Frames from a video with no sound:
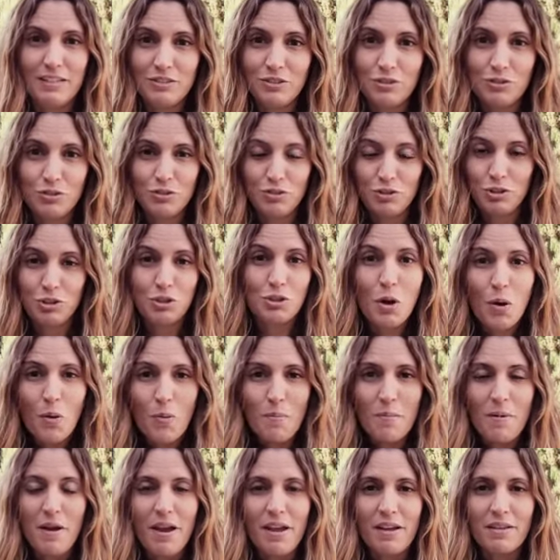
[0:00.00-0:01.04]

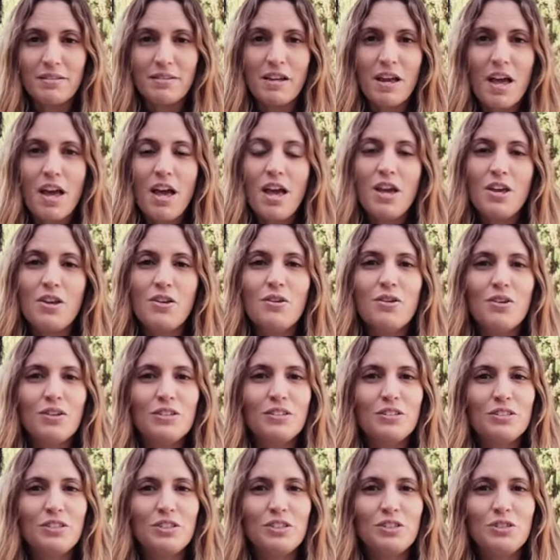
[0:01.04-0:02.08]
soulmate, you're gonna
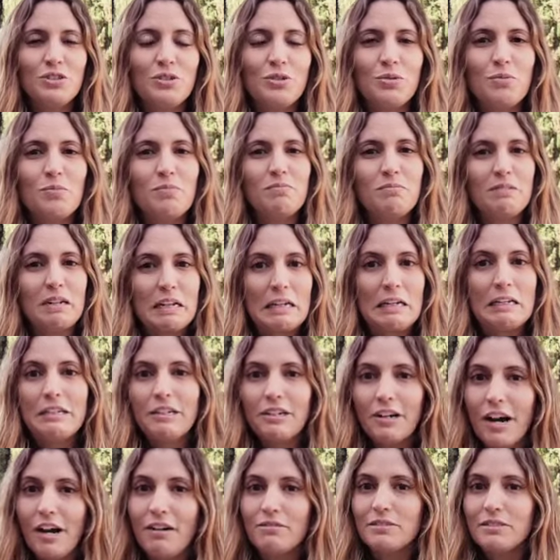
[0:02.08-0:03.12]
need to clear
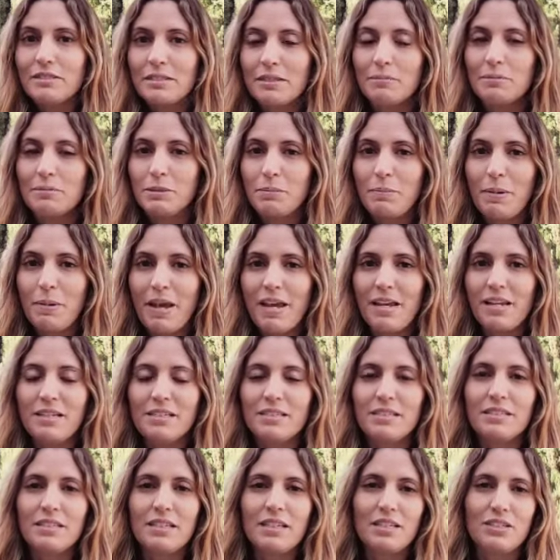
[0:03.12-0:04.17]
out some
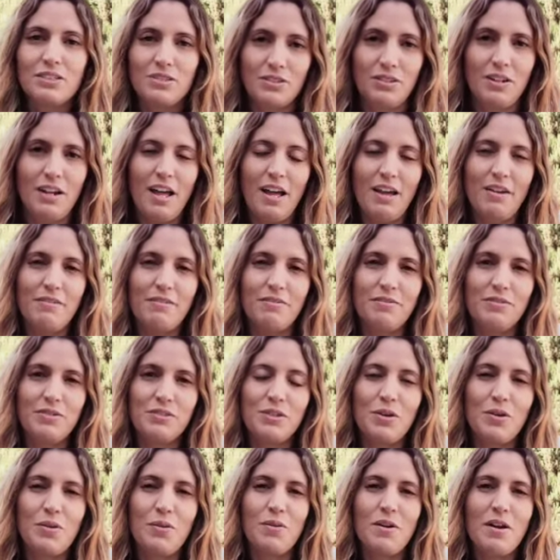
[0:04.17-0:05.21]
space in your life.
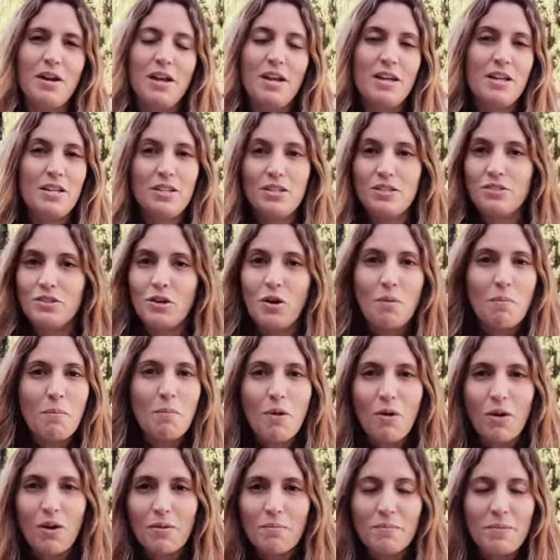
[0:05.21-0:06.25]
So no
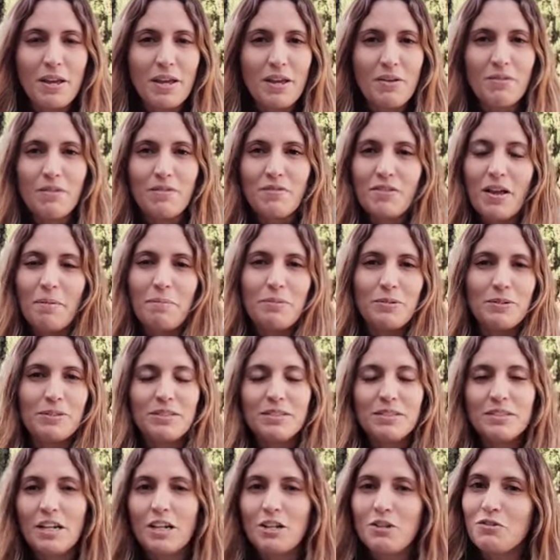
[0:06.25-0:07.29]
more being with that
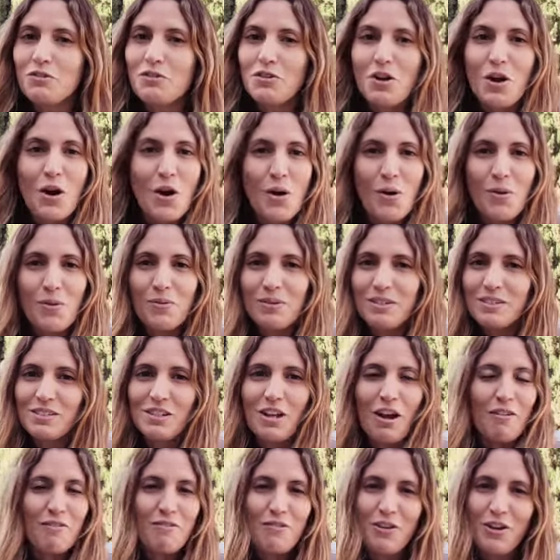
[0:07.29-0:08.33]
person that you know is
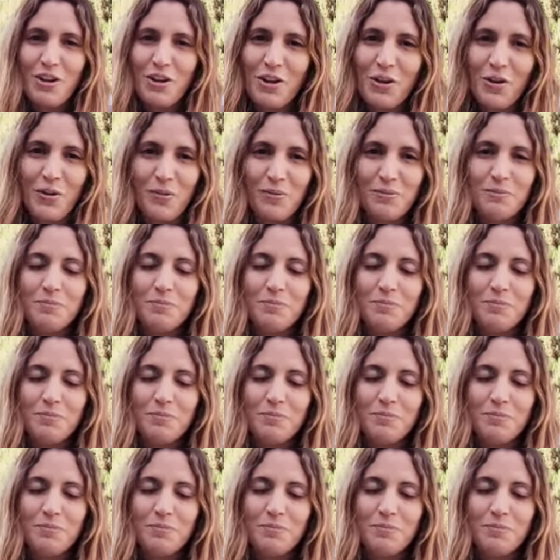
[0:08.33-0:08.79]
not for you.